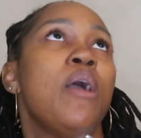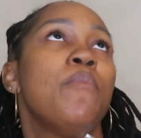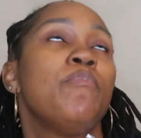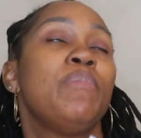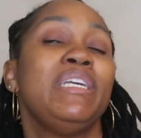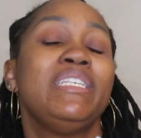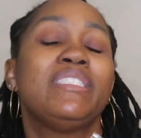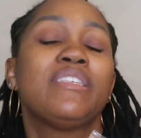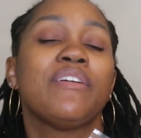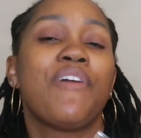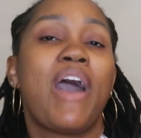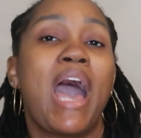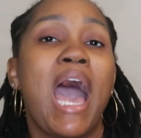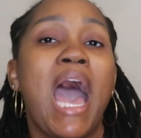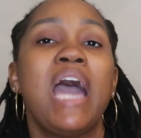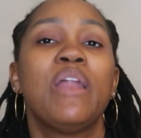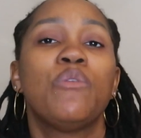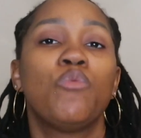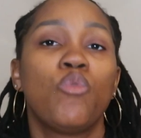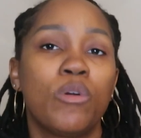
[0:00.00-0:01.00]
piece of
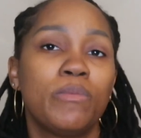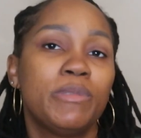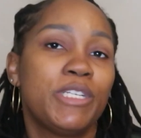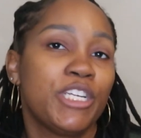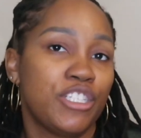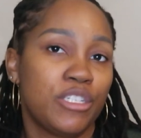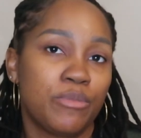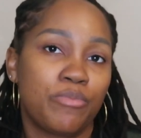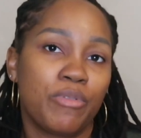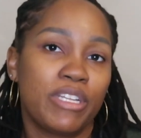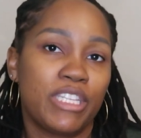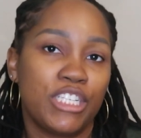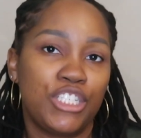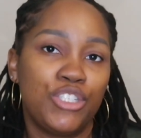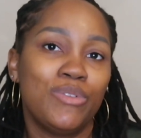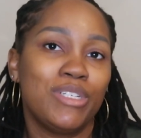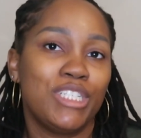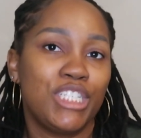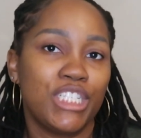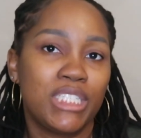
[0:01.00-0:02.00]
hot, warm gingerbread that
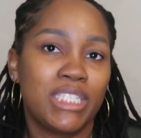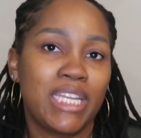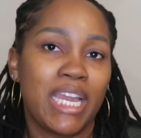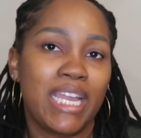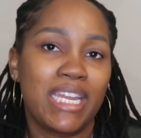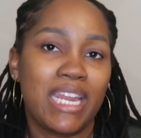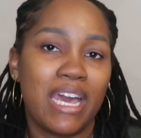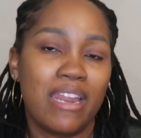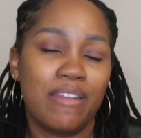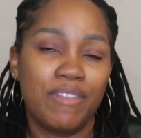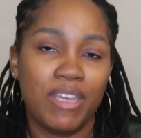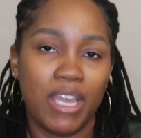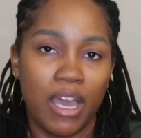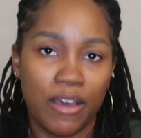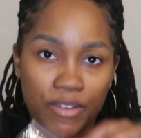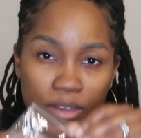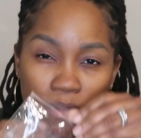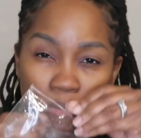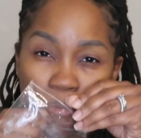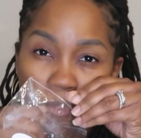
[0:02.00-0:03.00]
you had just taken out of the
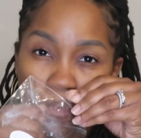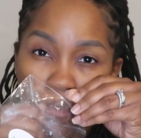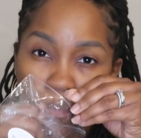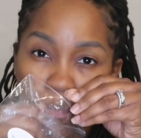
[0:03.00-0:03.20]
oven.